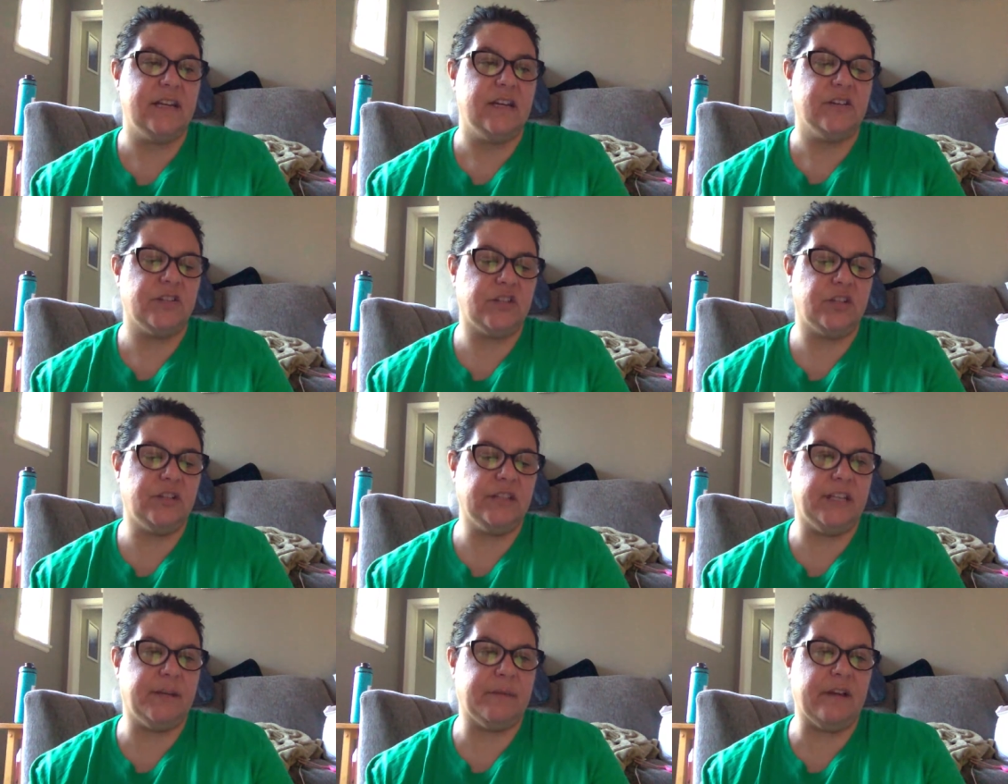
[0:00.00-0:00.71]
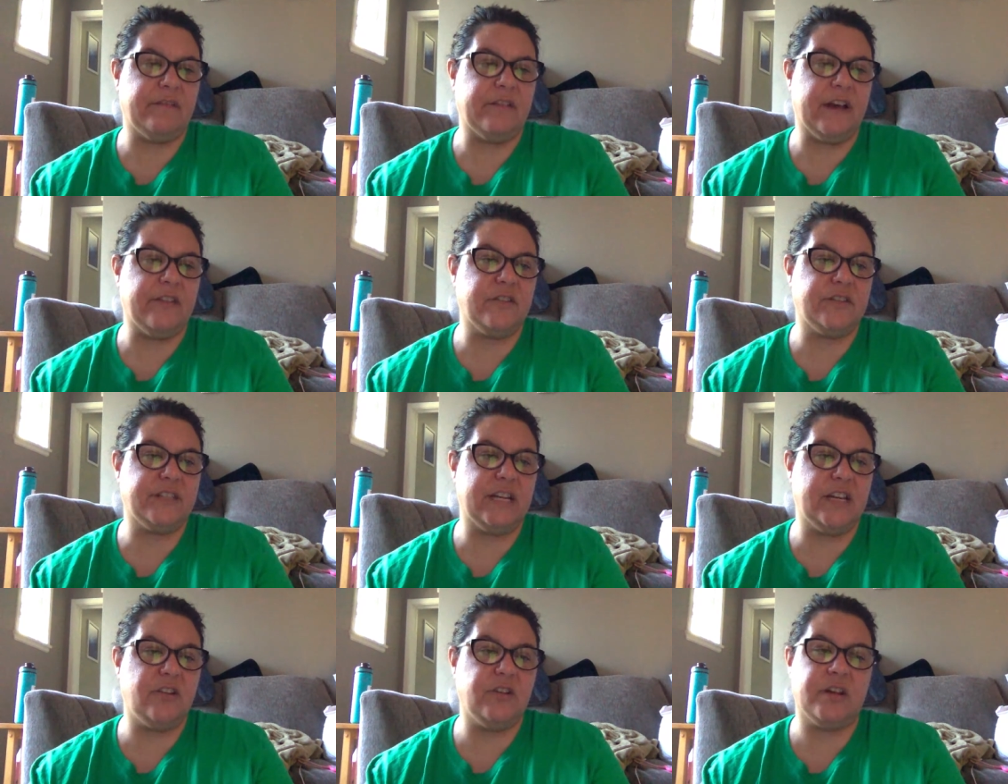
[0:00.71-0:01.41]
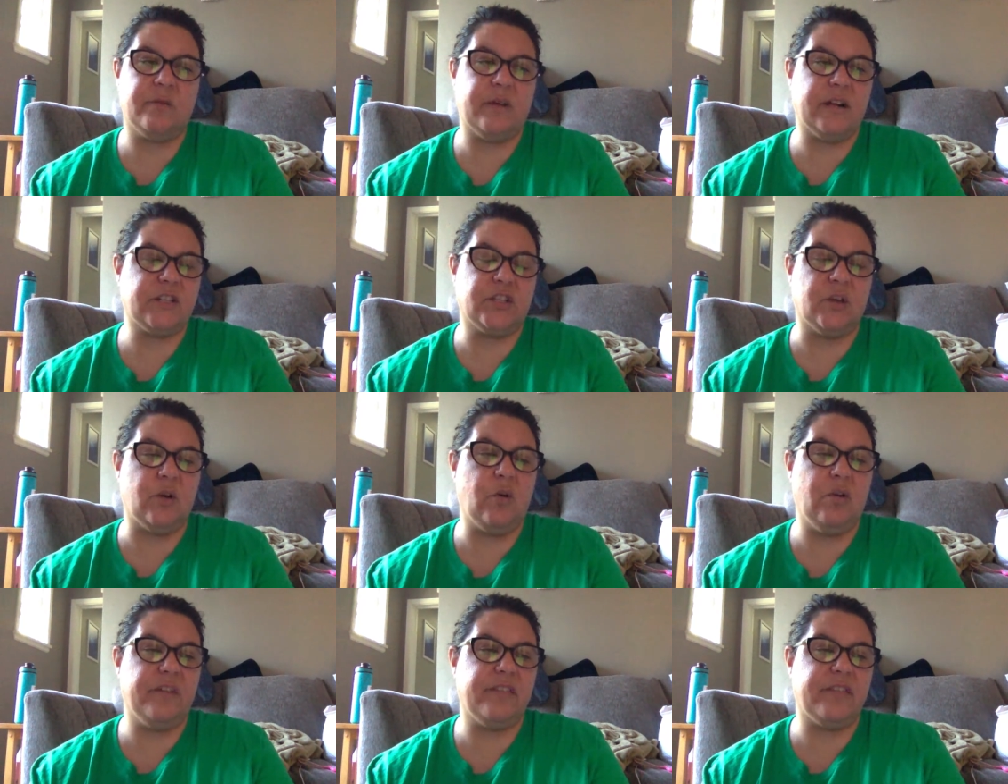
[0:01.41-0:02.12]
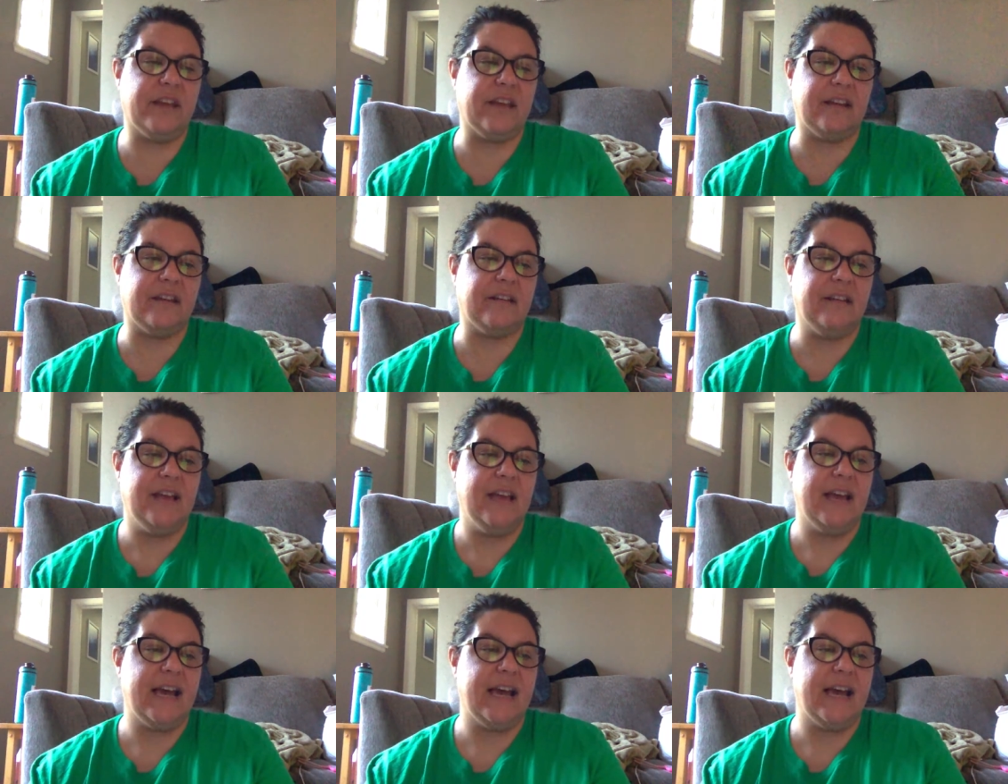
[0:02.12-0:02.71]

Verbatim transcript: Certainly, my father said. You can watch the whole thing.